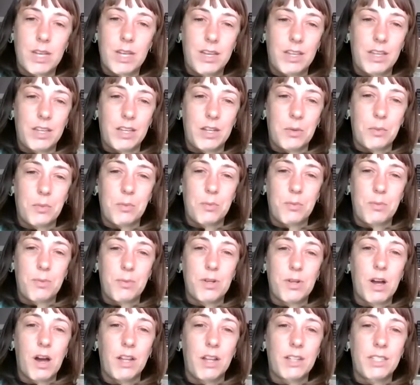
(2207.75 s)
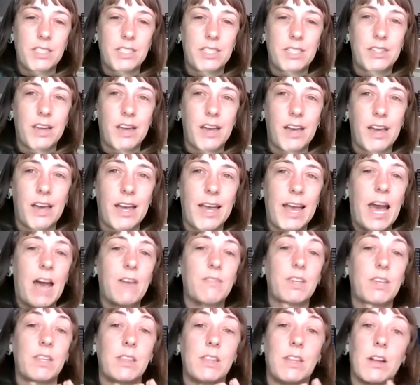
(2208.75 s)
you know, not
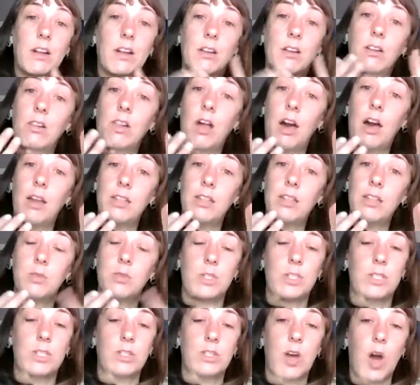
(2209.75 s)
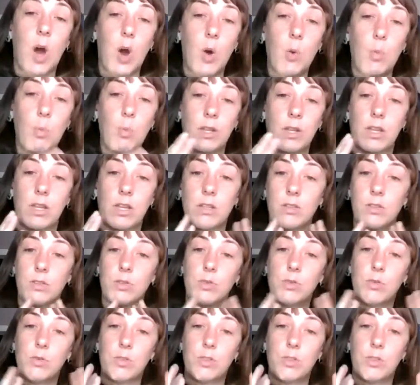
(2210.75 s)
having their glottis, which is the opening
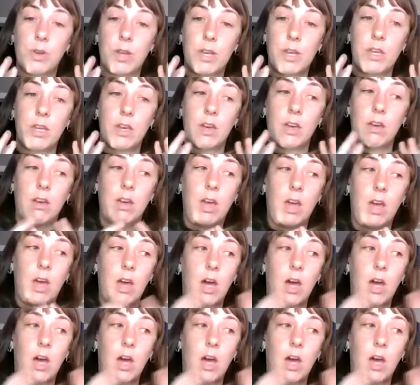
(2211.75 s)
to the trachea,